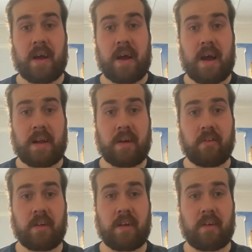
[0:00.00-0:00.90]
head
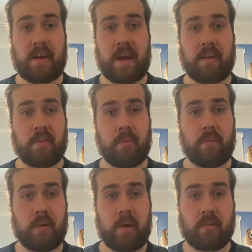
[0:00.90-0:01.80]
downstairs and I had some
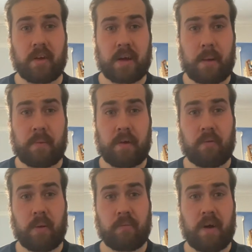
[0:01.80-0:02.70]
toast and a cup of tea
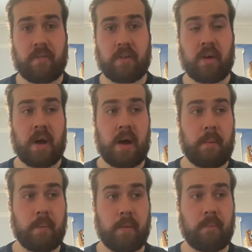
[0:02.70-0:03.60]
for my breakfast.
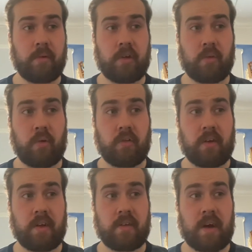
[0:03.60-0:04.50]
My mum was just
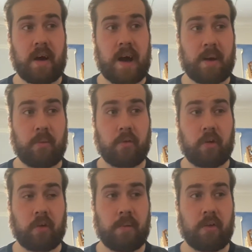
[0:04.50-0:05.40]
watching this animal
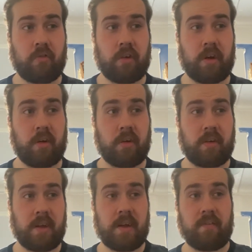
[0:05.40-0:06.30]
documentary on the
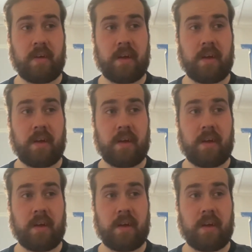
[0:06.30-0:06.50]
TV